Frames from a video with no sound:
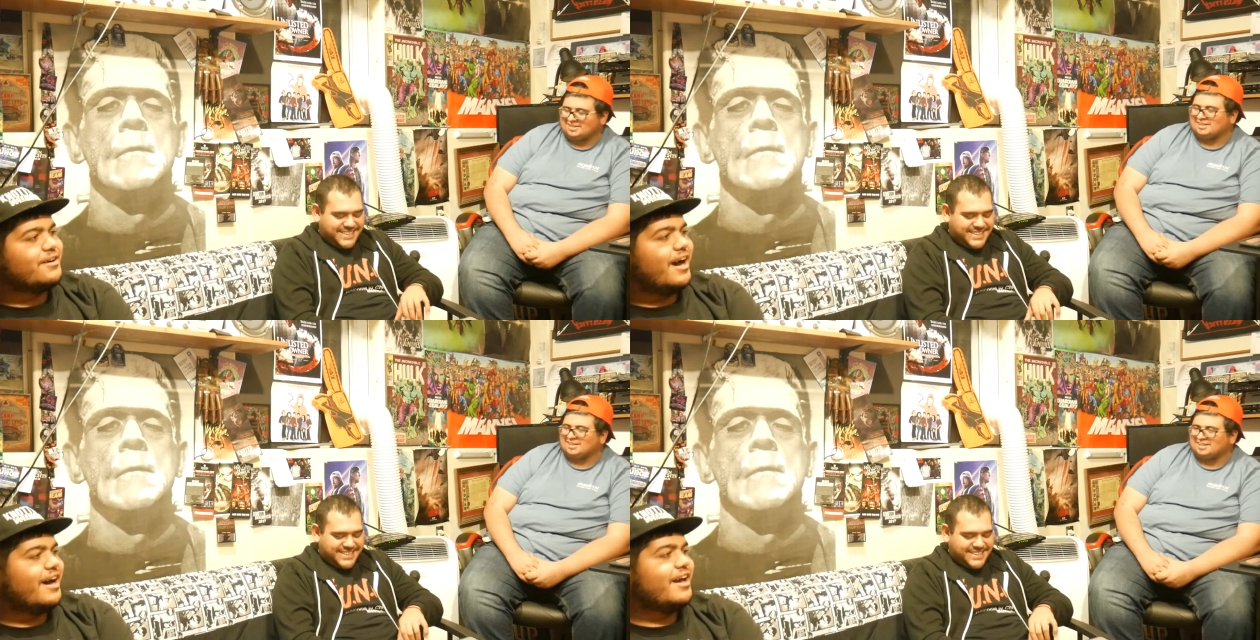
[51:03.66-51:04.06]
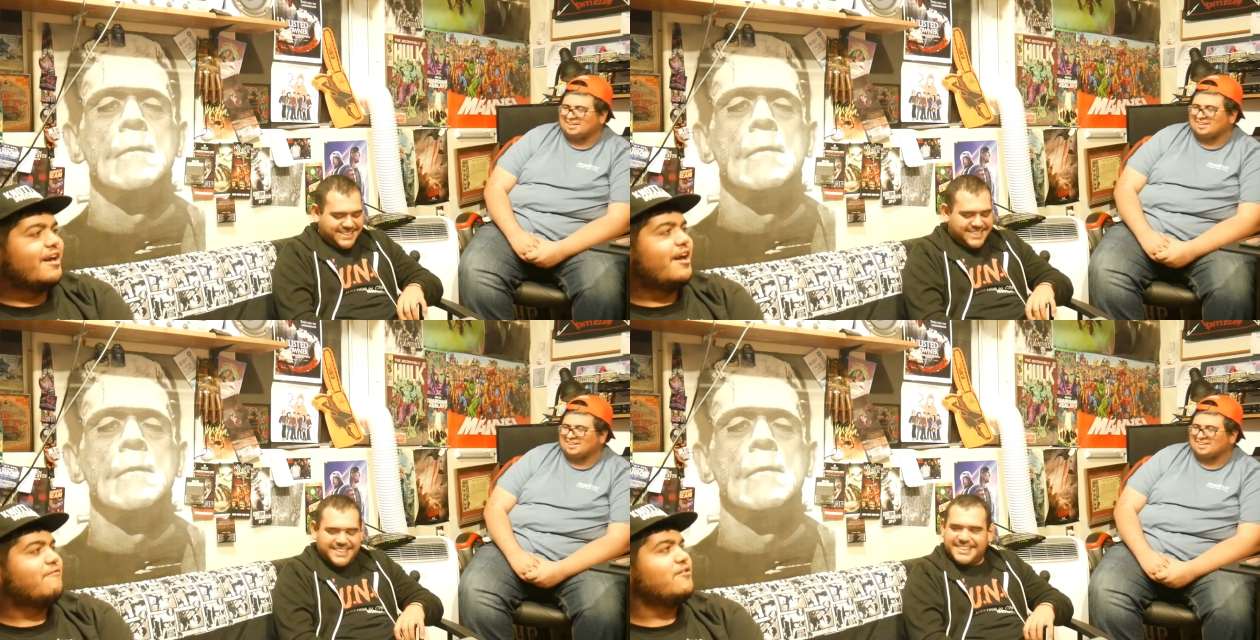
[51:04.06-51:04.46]
Speaker 1: Uh,
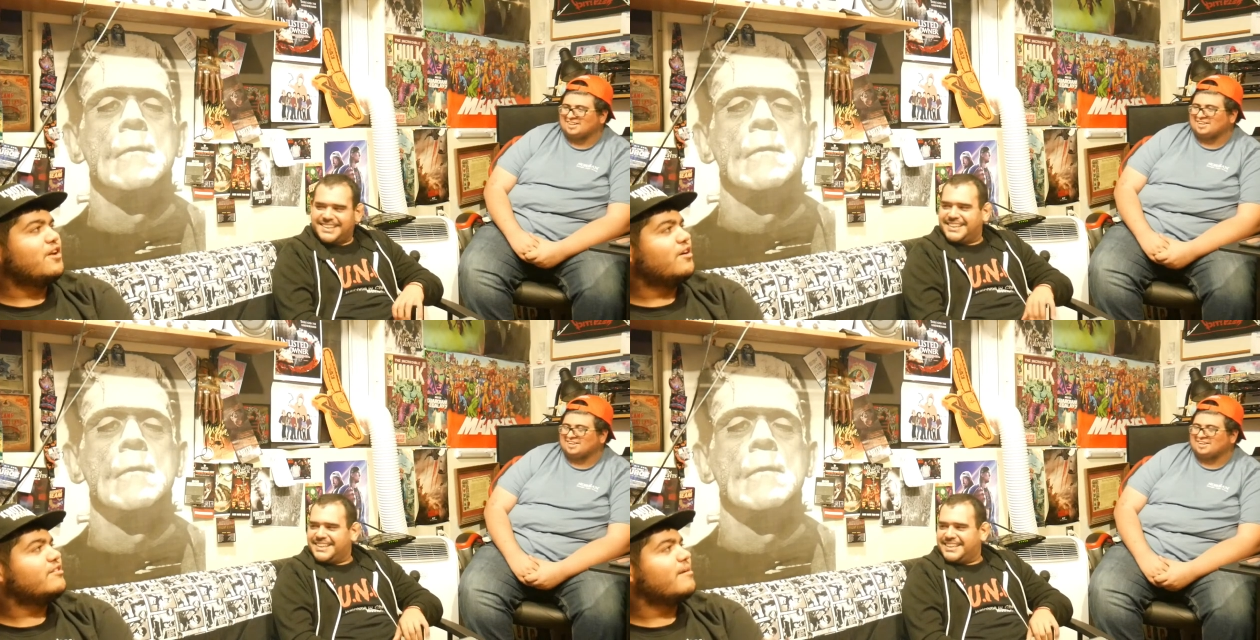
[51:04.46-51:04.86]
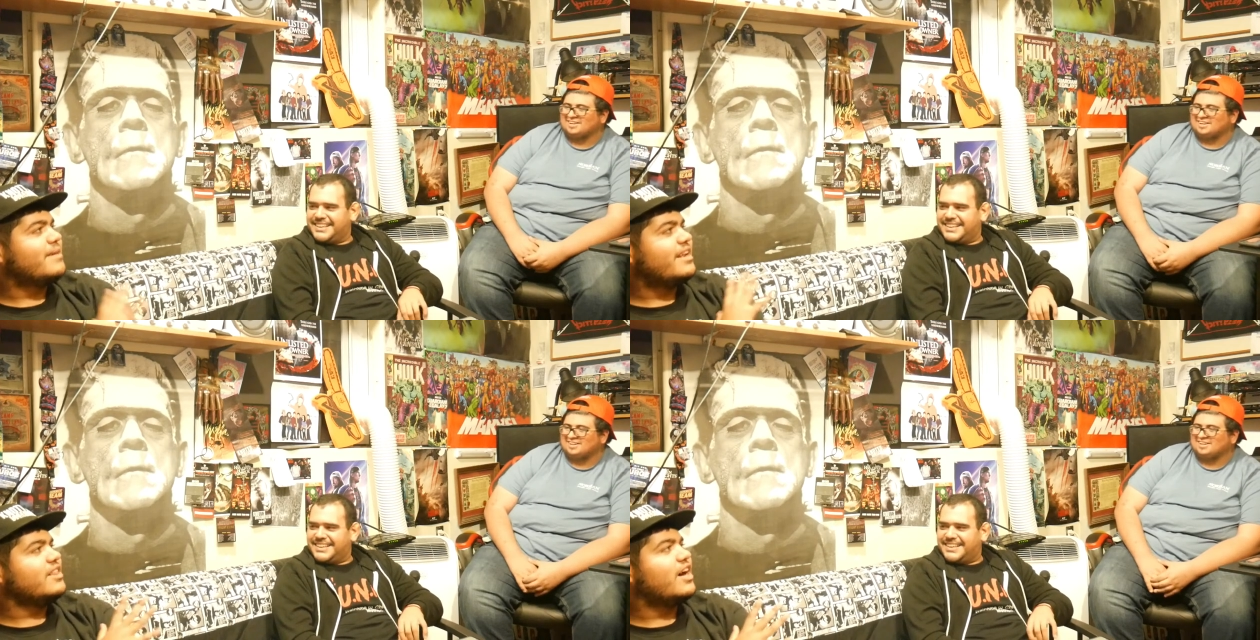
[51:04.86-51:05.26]
if you notice, I'm
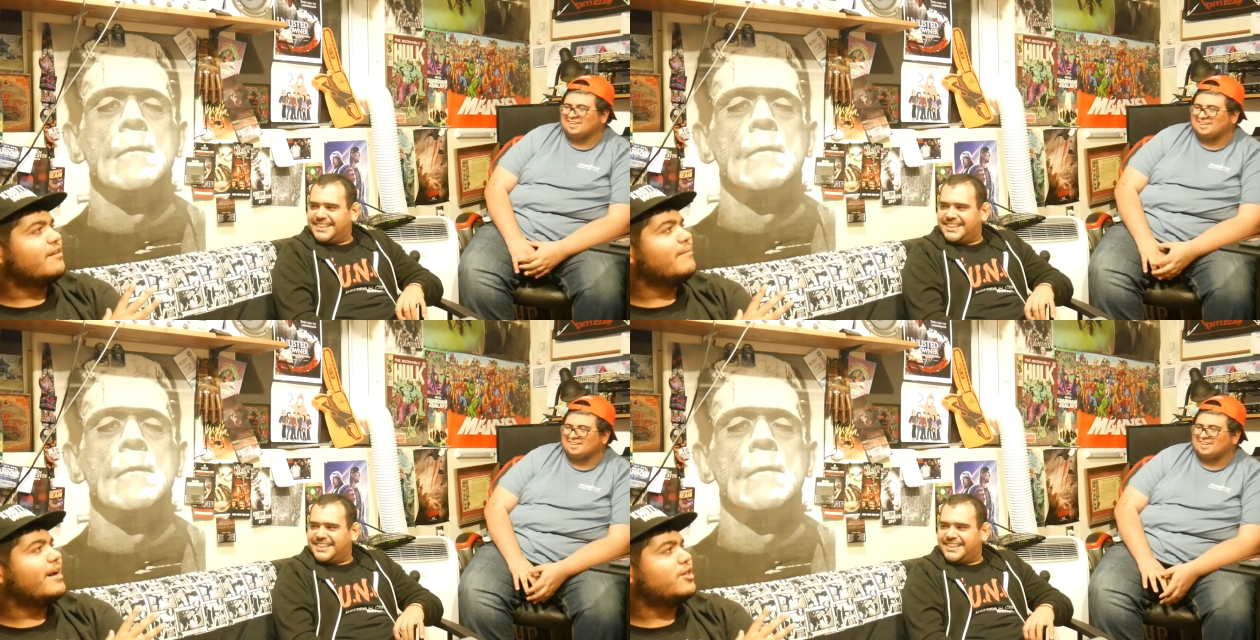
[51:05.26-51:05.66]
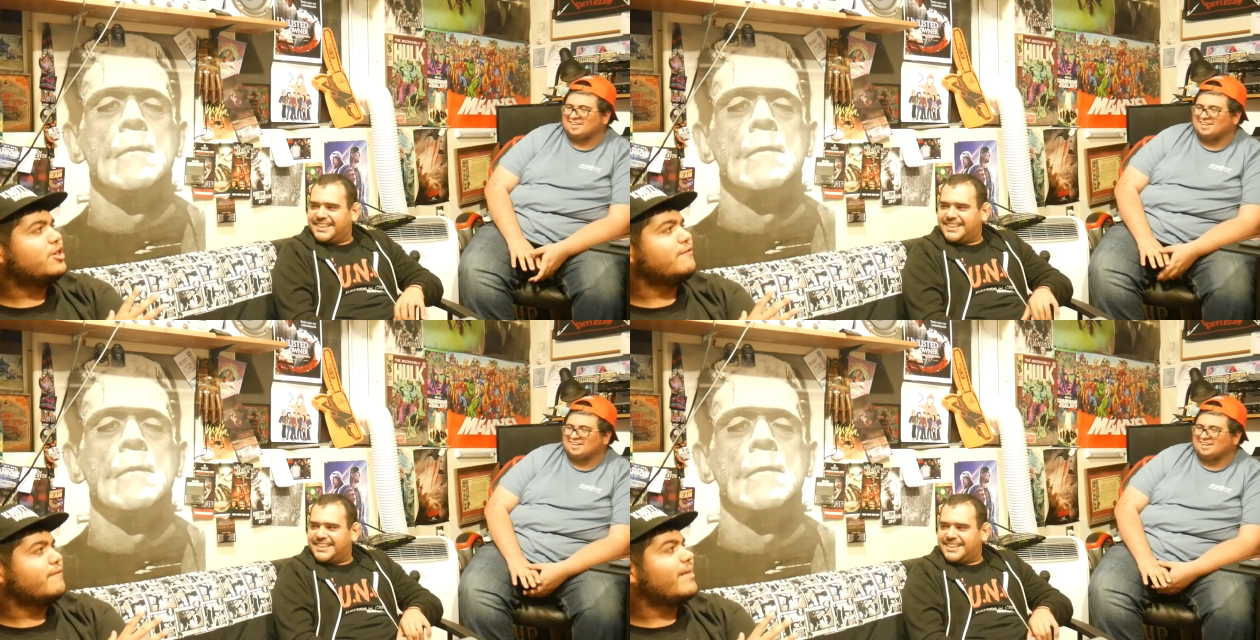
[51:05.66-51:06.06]
getting a lot of my
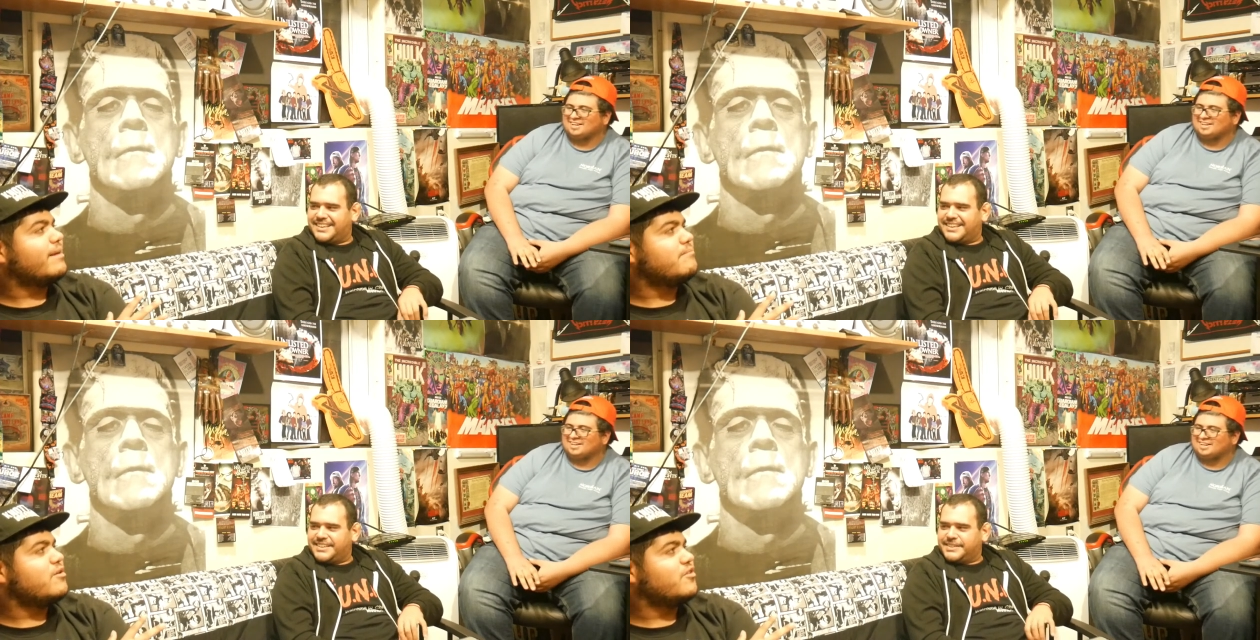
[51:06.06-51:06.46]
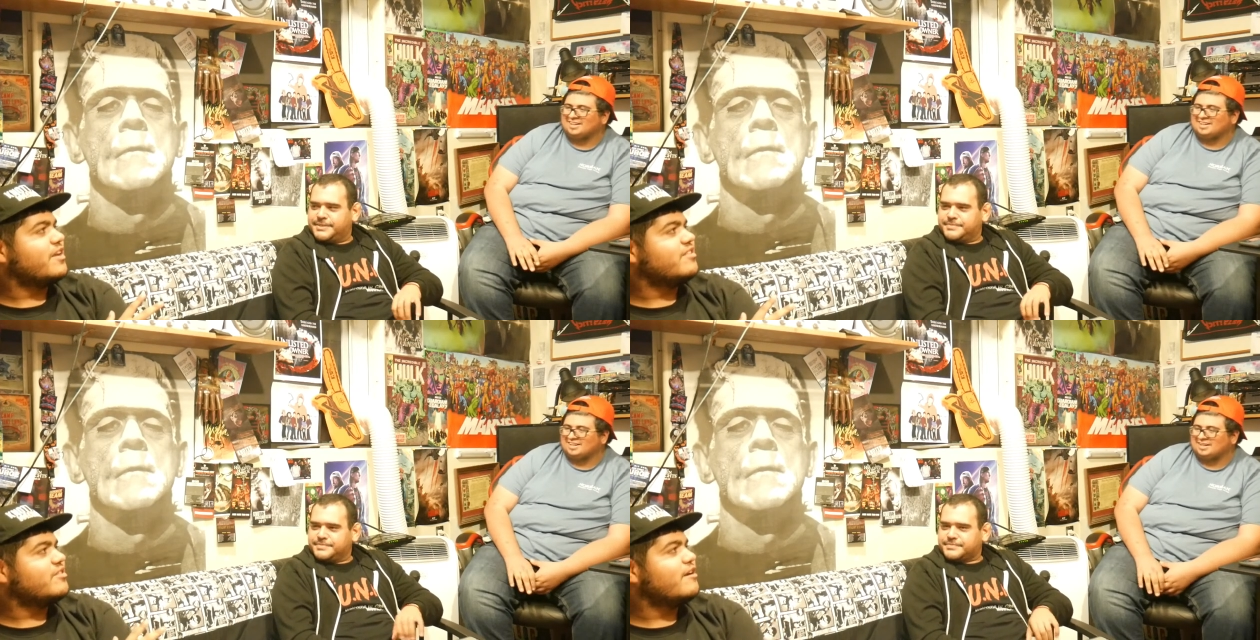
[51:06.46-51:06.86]
shit from like music
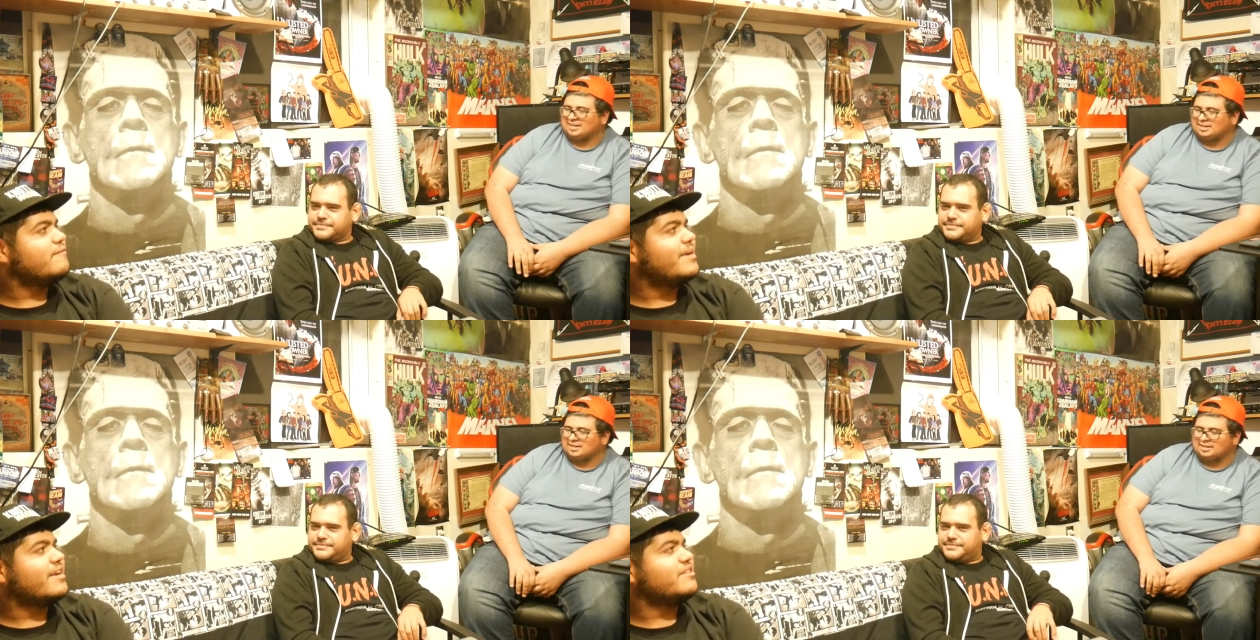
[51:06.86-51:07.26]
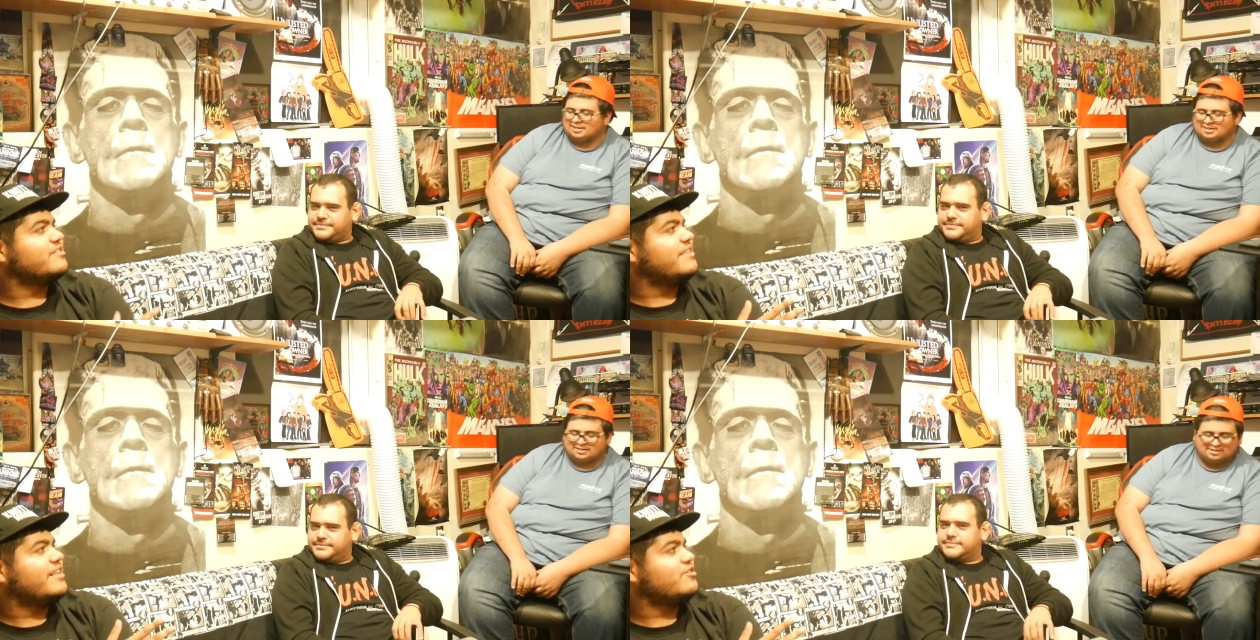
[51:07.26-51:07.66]
and stuff because
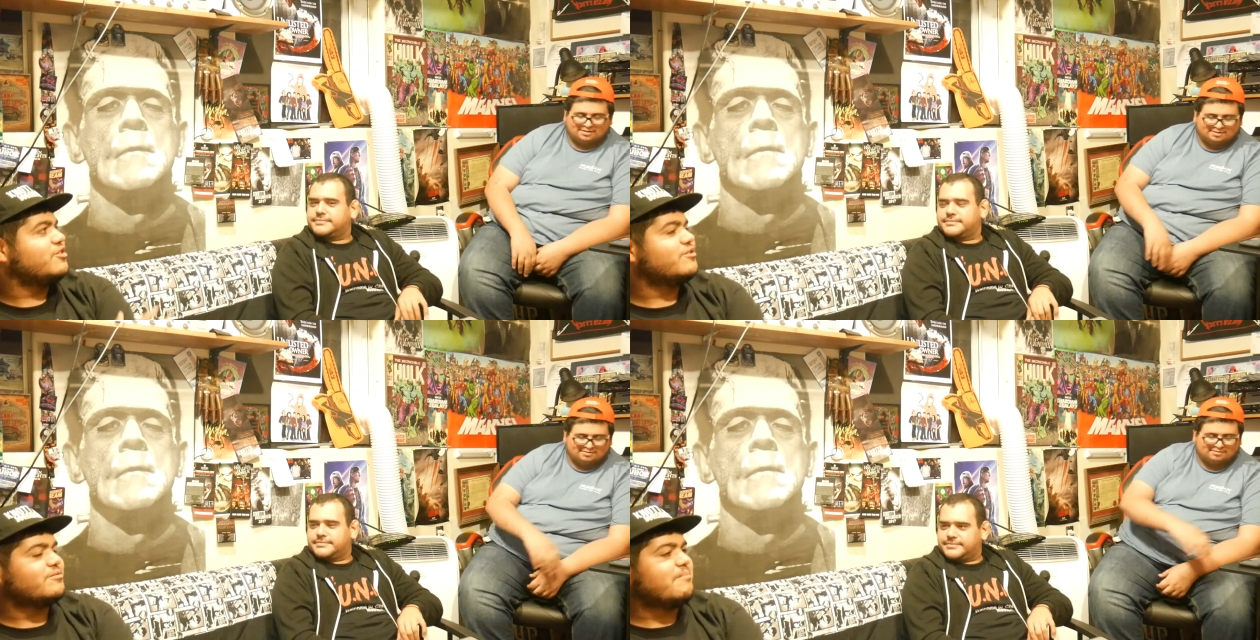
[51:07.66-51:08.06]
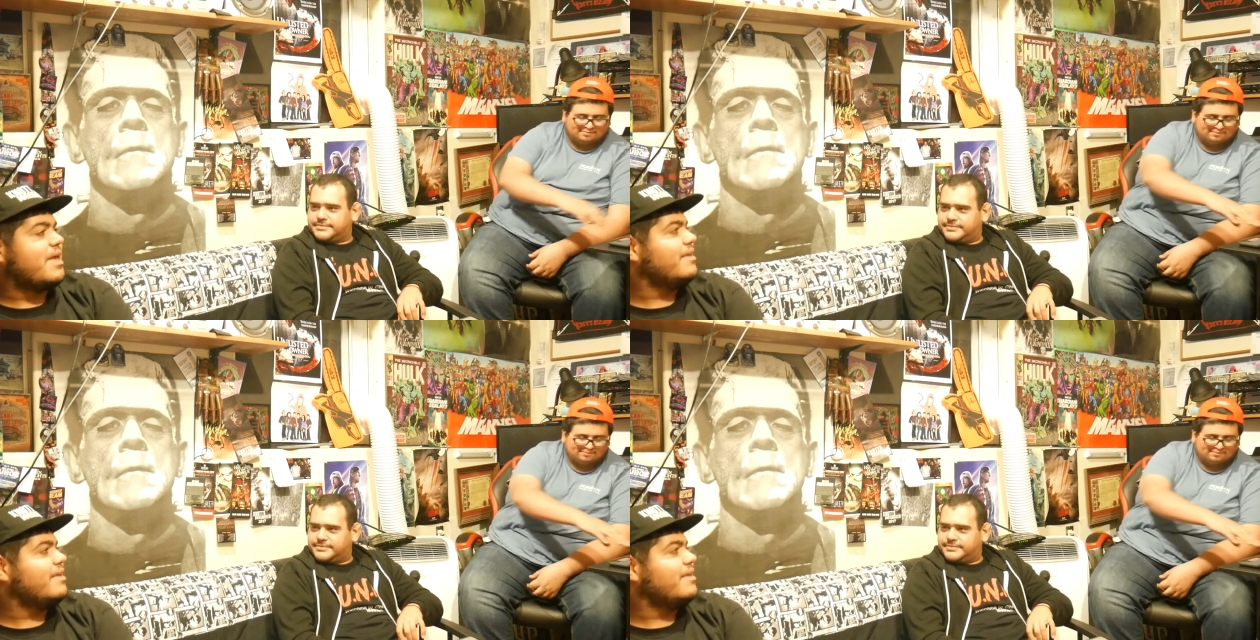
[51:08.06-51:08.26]
that's just me.